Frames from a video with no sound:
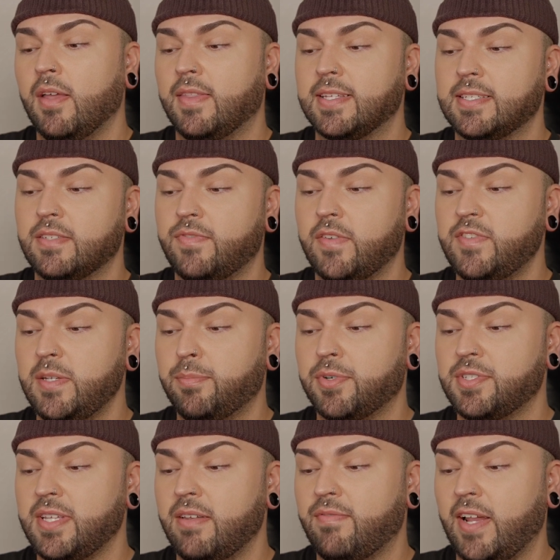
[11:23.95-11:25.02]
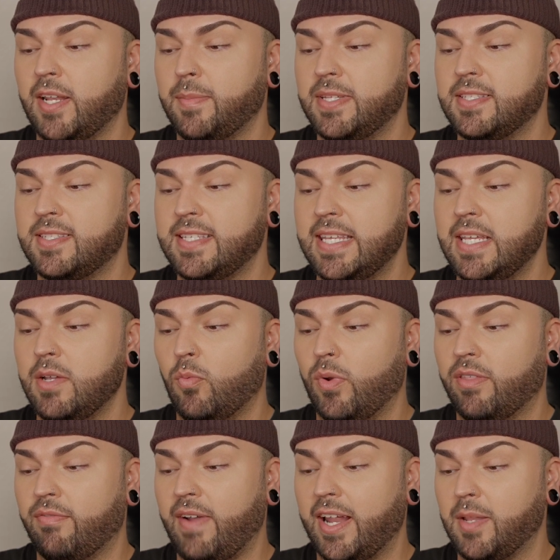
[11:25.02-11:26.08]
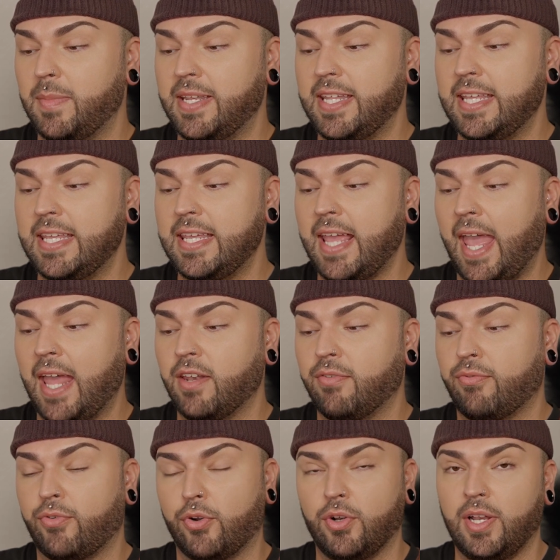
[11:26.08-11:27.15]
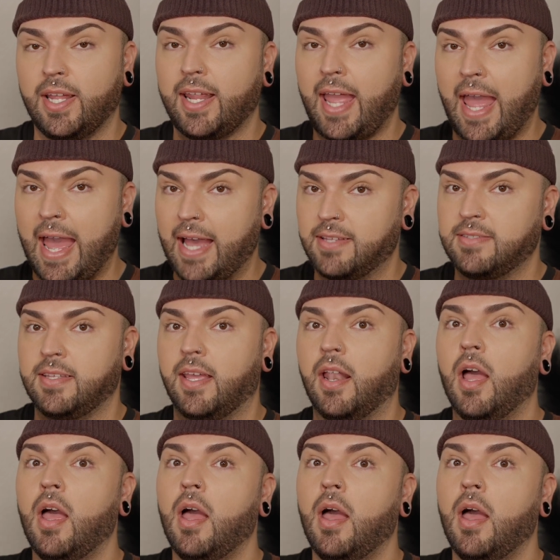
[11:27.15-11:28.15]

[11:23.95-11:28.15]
This is fifteen percent vitamin C with vitamin E and furfulic acid.